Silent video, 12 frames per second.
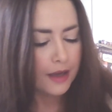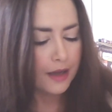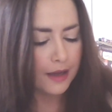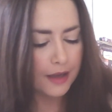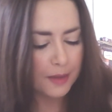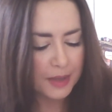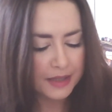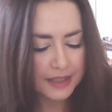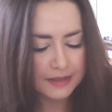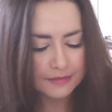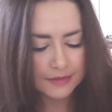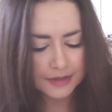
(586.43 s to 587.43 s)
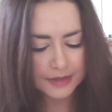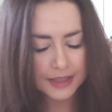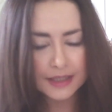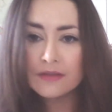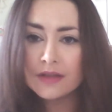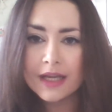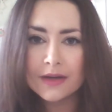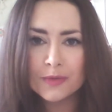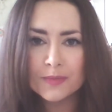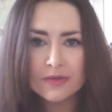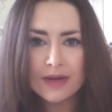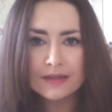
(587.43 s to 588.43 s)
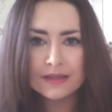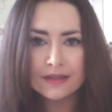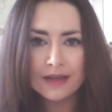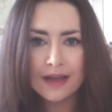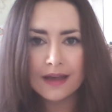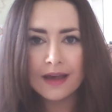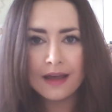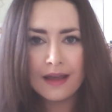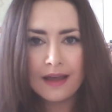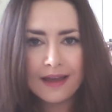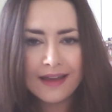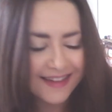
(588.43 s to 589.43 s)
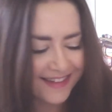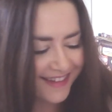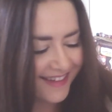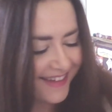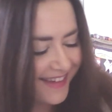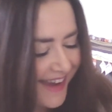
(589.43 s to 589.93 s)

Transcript: and then the end of the year comes around and you're like, ah.